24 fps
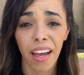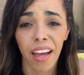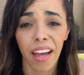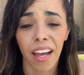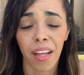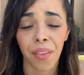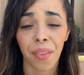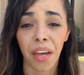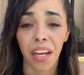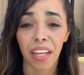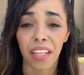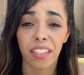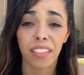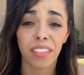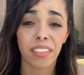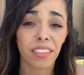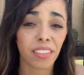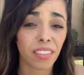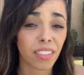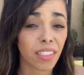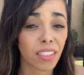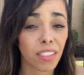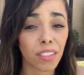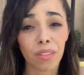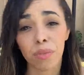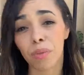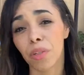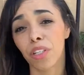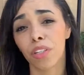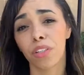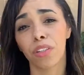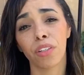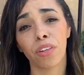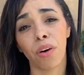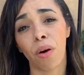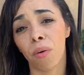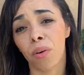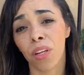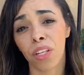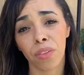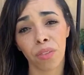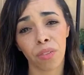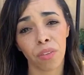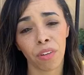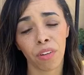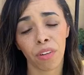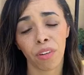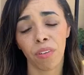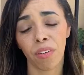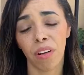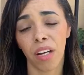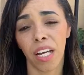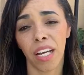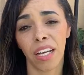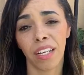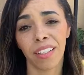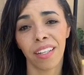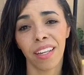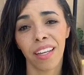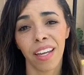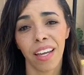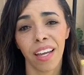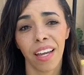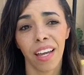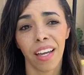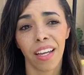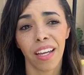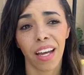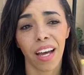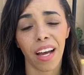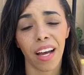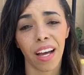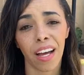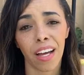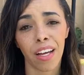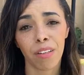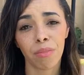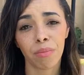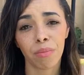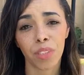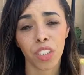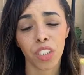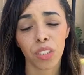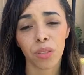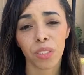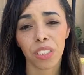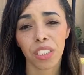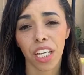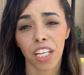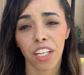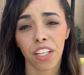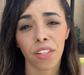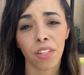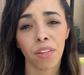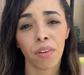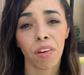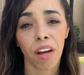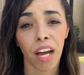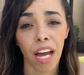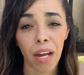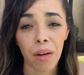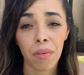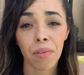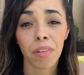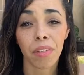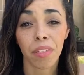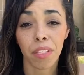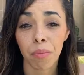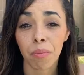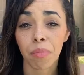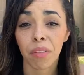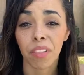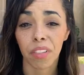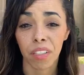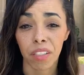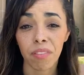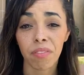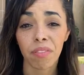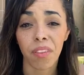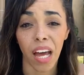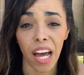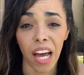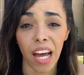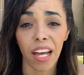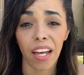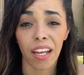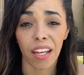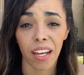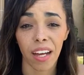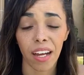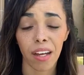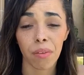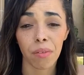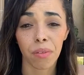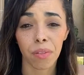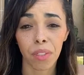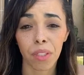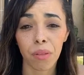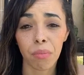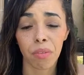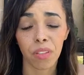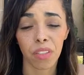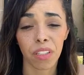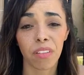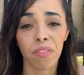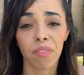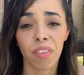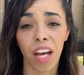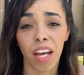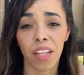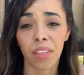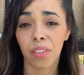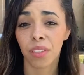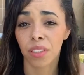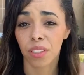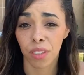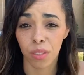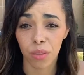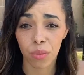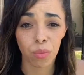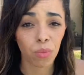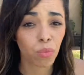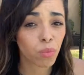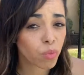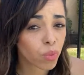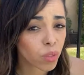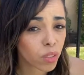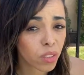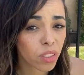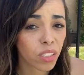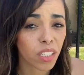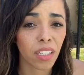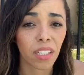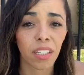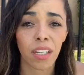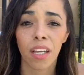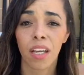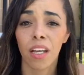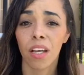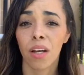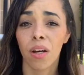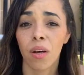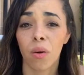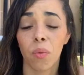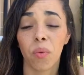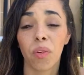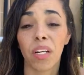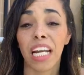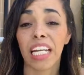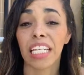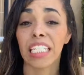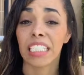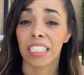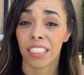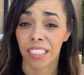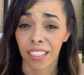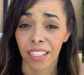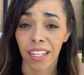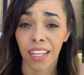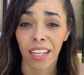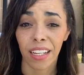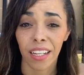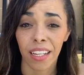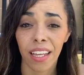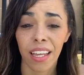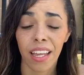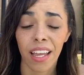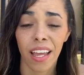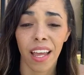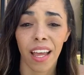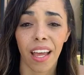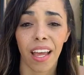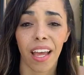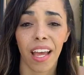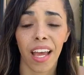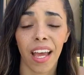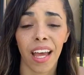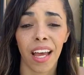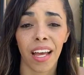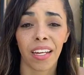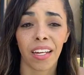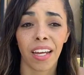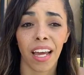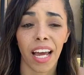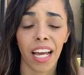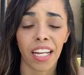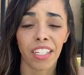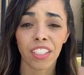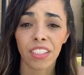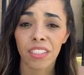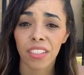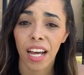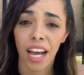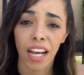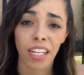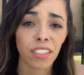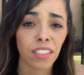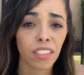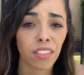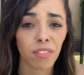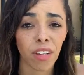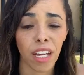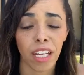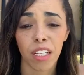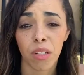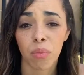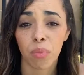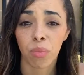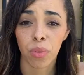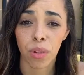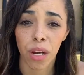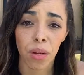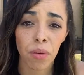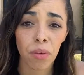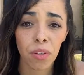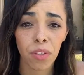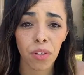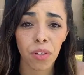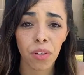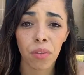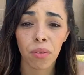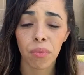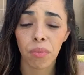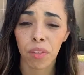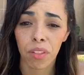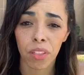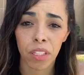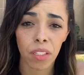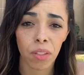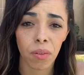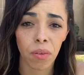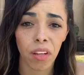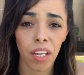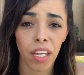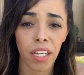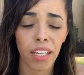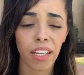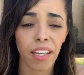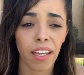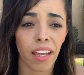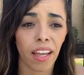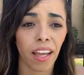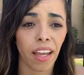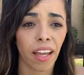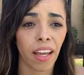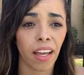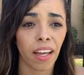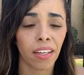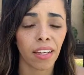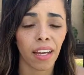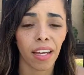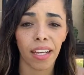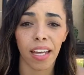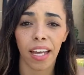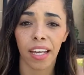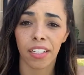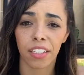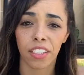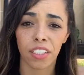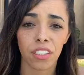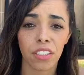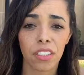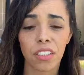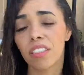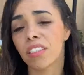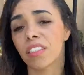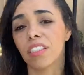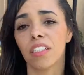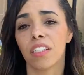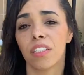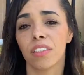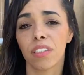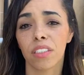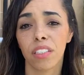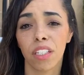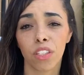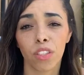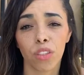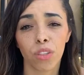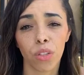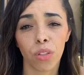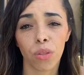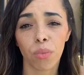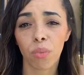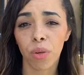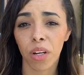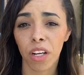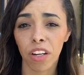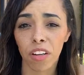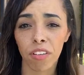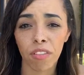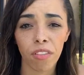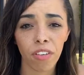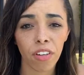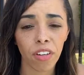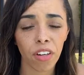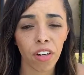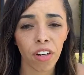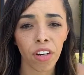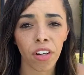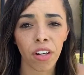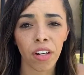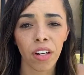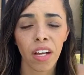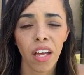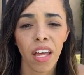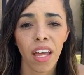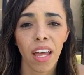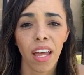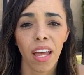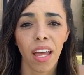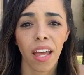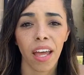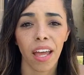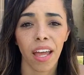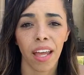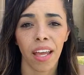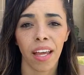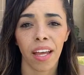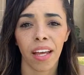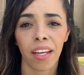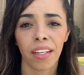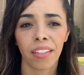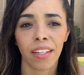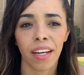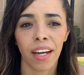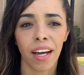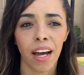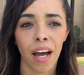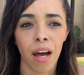and that he sees what you're going through. And she was like, you know what? I really believe that. I really believe that. This is really what I needed. And I just asked if I can pray with her really quick. And I kind of just, you know, said a short prayer for her and